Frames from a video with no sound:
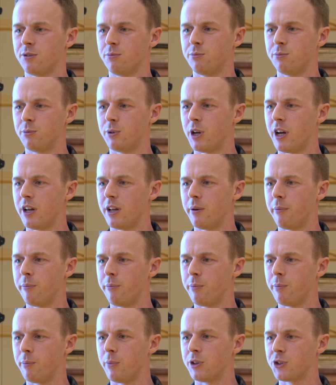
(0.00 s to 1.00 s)

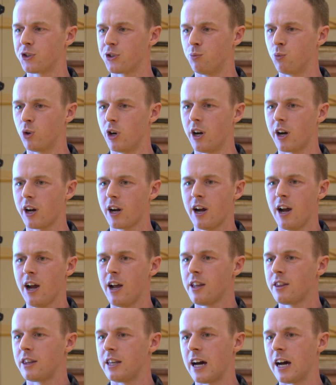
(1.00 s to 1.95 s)
some work.